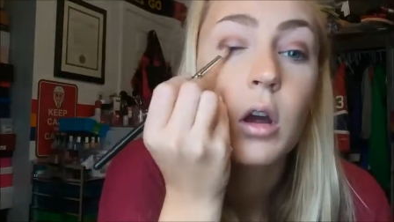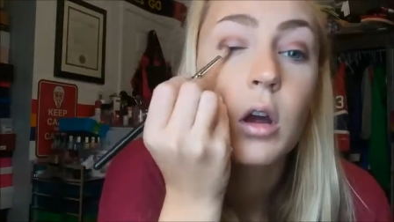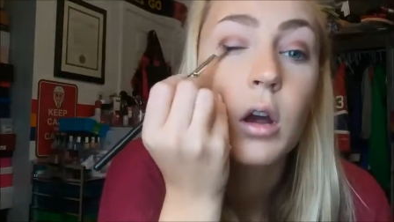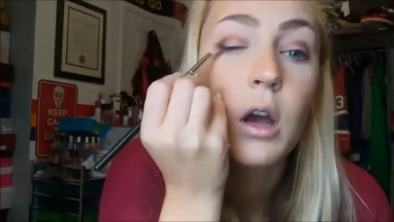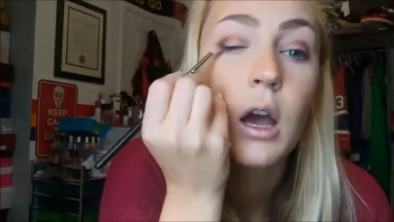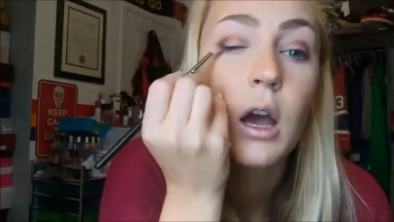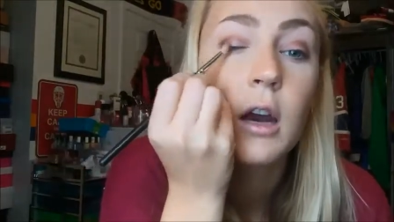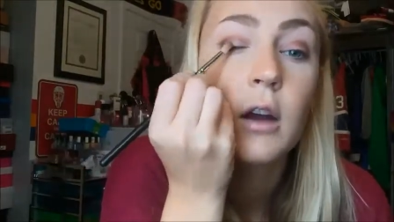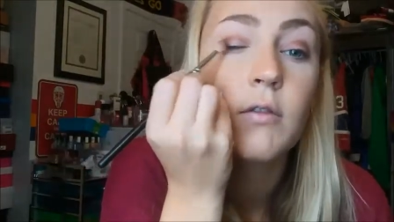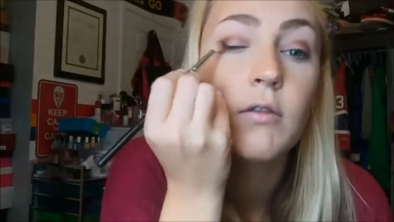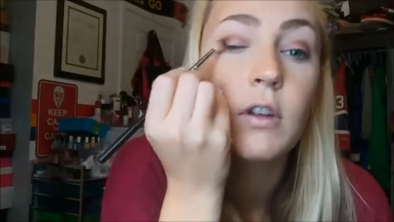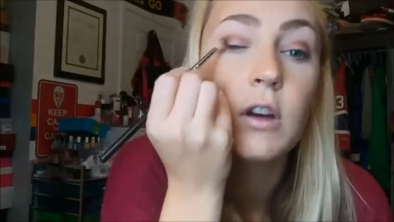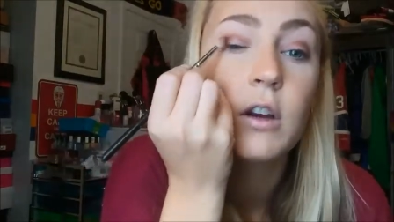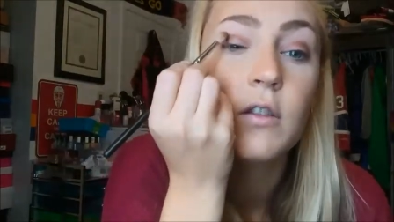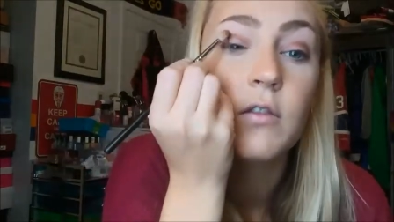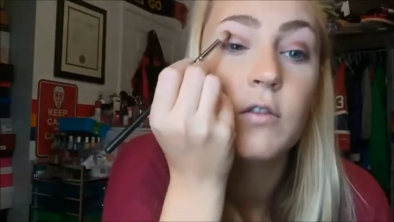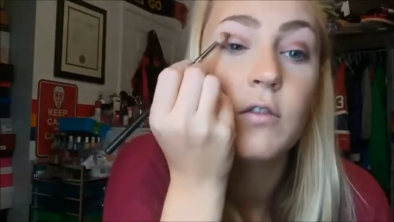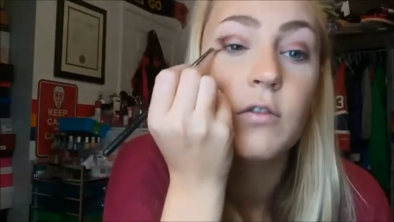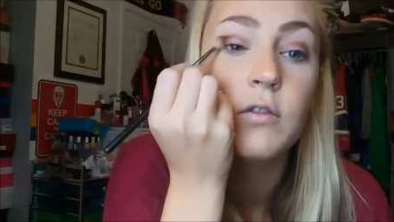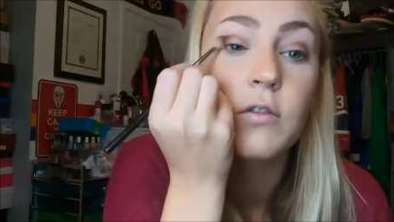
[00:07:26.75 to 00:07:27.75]
kind of in
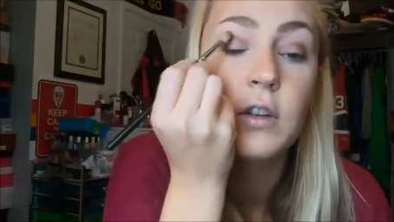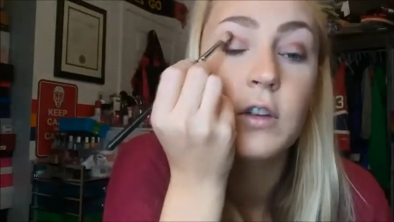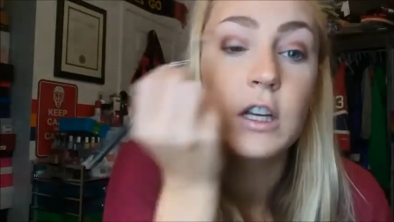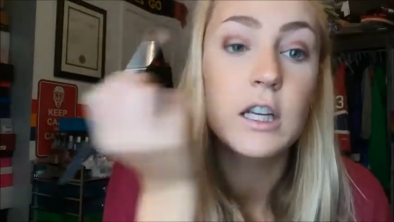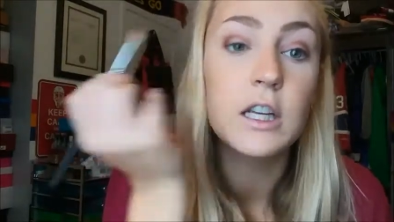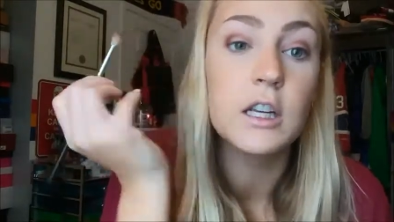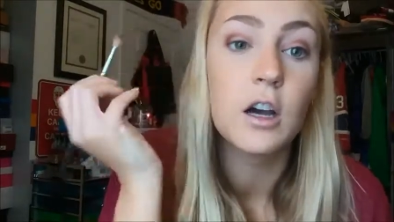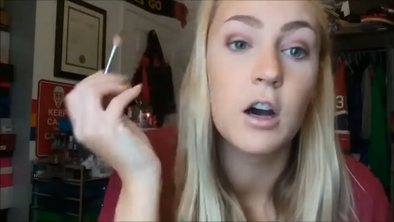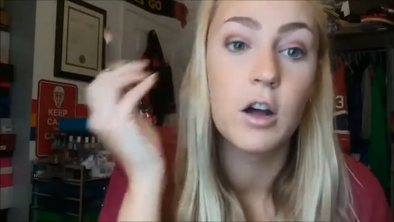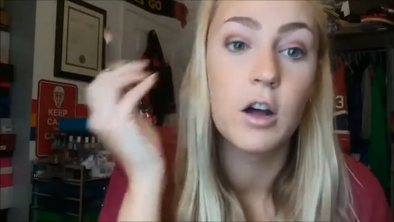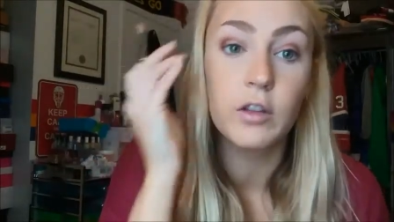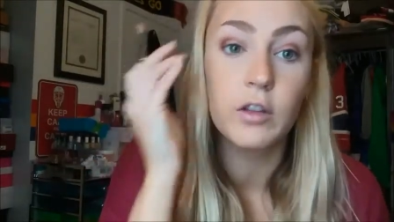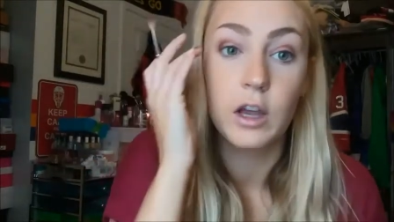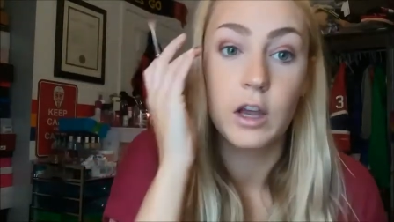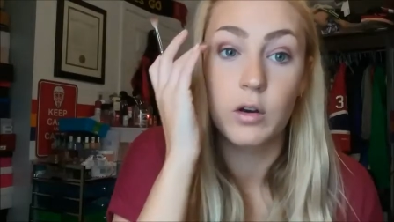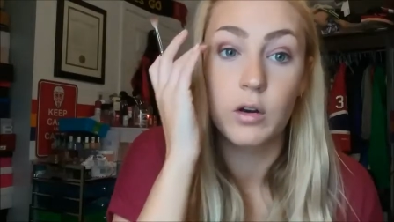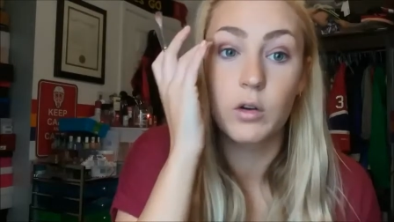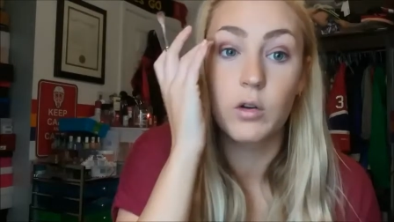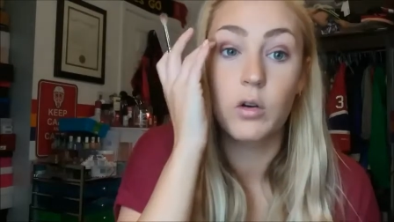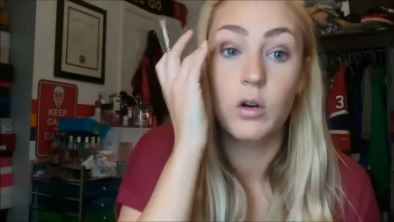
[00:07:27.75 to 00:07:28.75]
a V on the
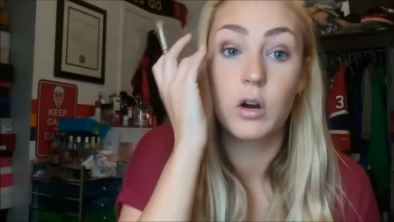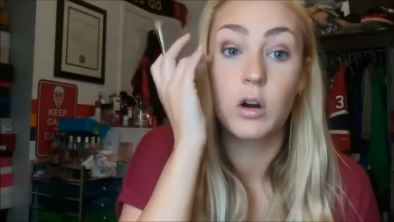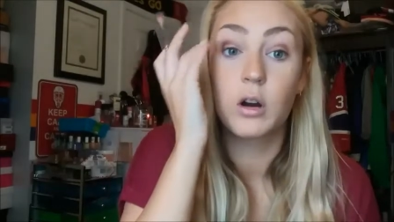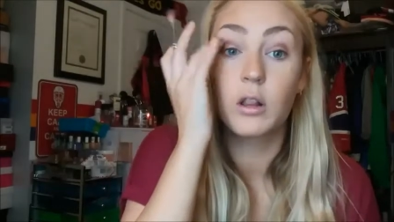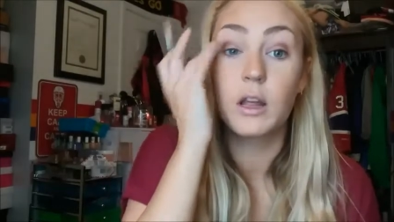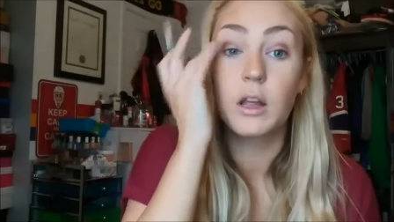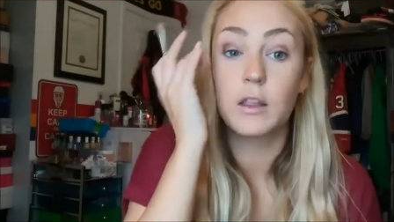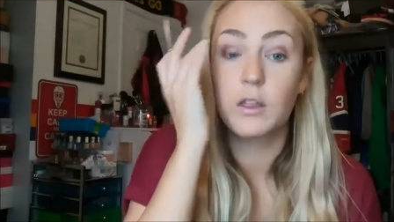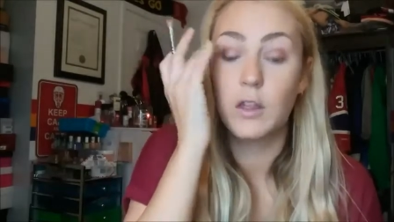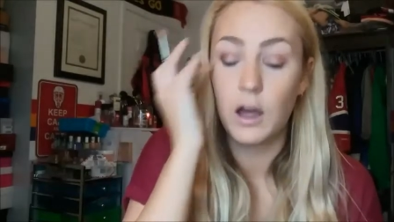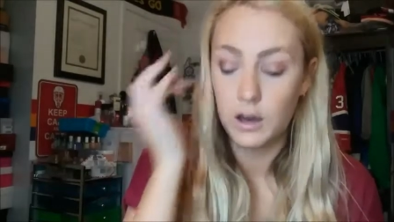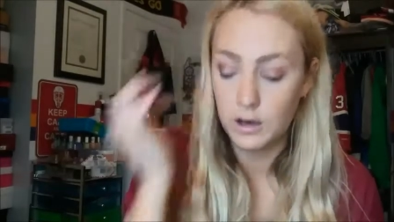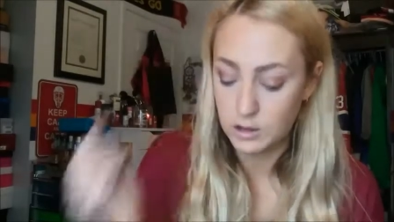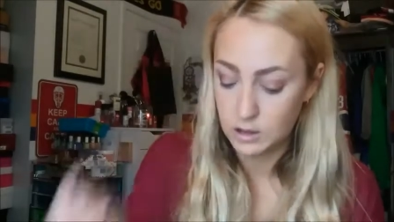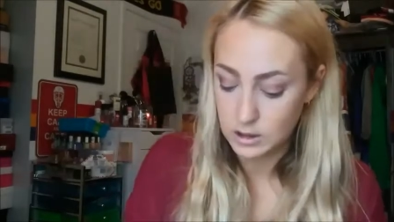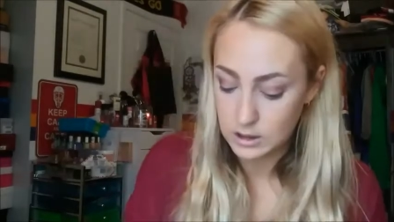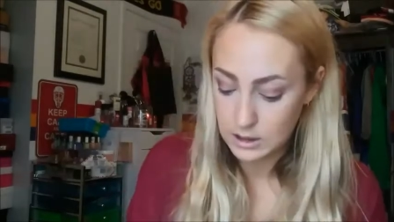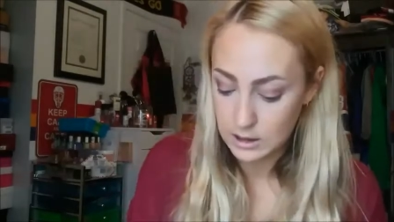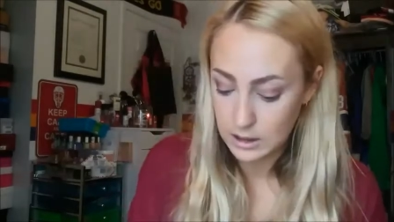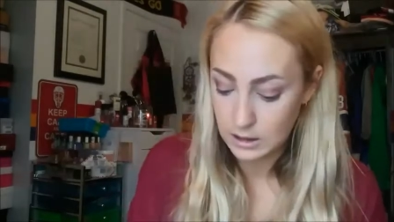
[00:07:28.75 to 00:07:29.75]
outer corner like that,
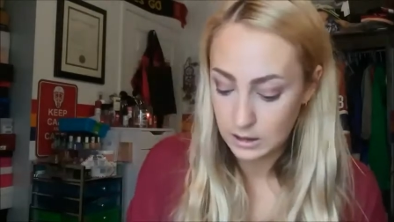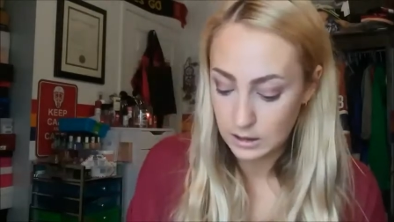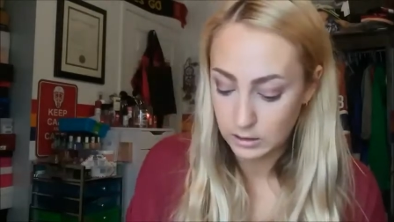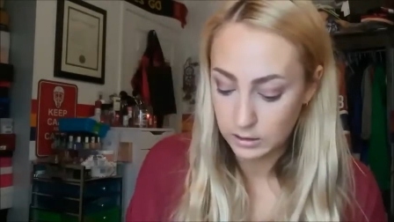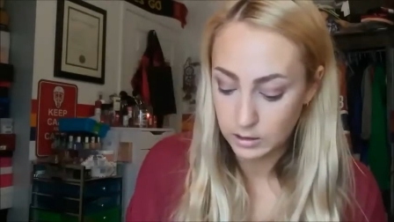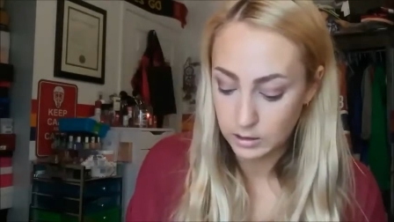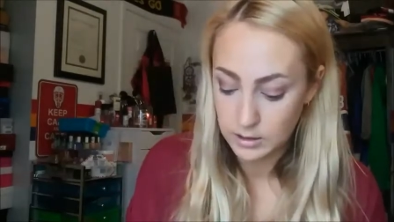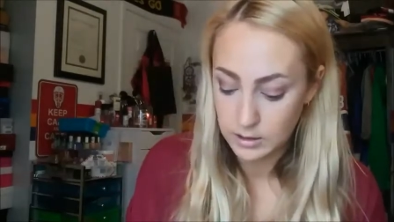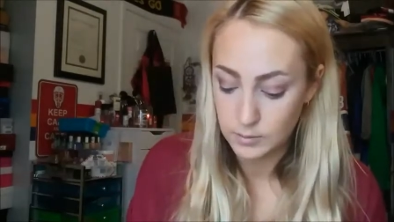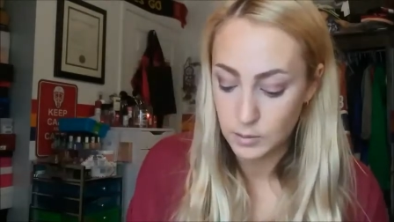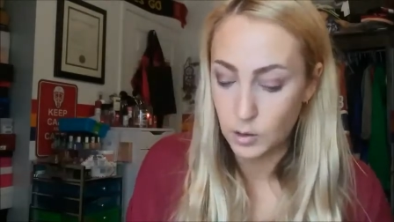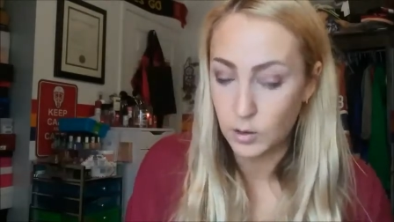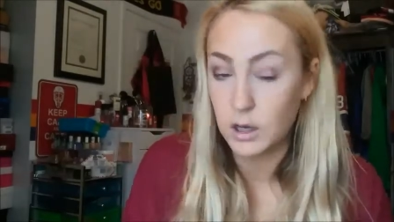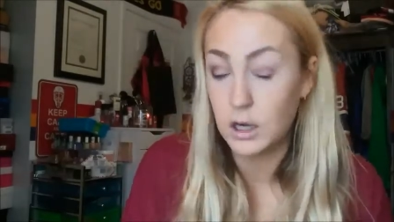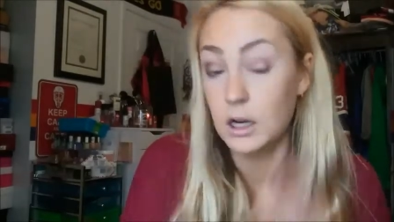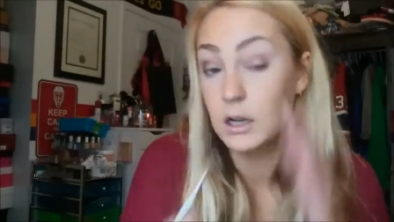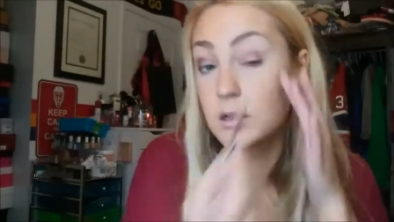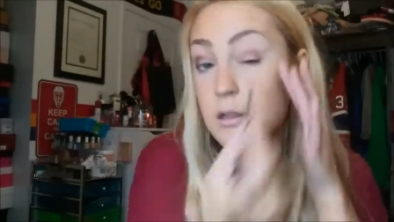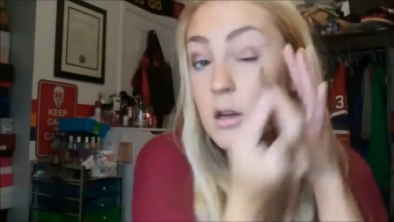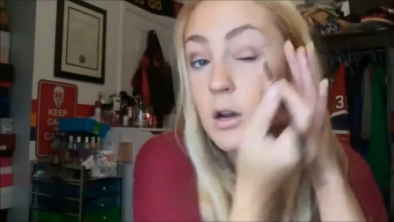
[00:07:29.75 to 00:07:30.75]
just to get a little
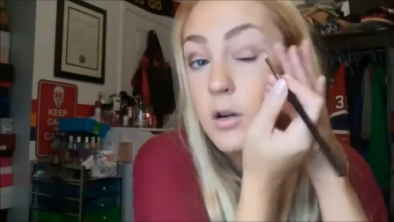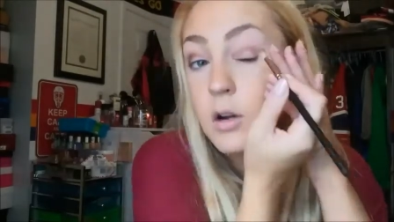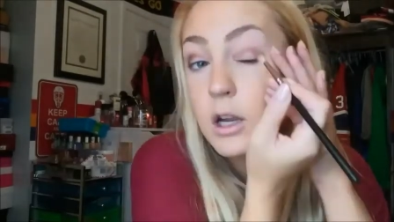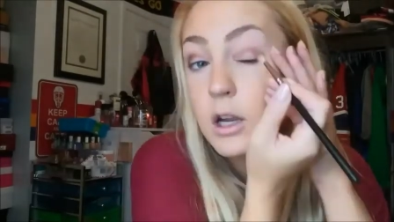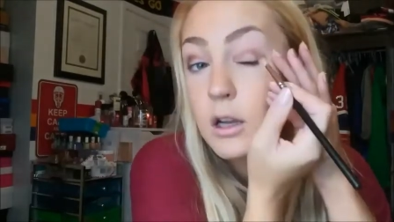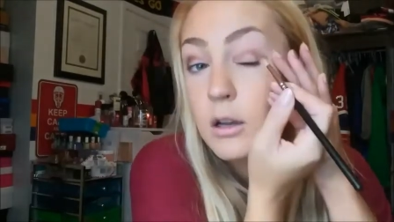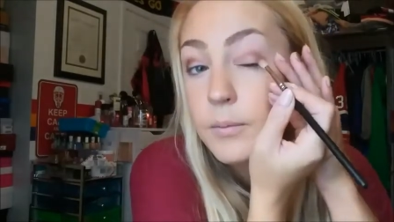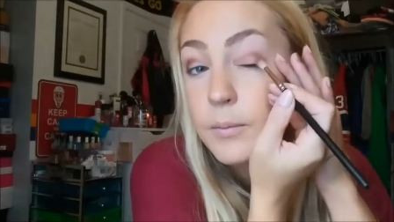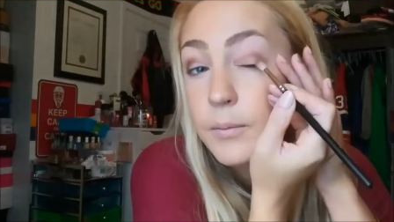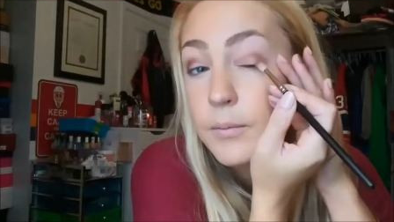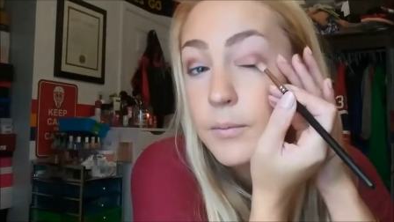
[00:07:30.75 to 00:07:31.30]
smokiness going.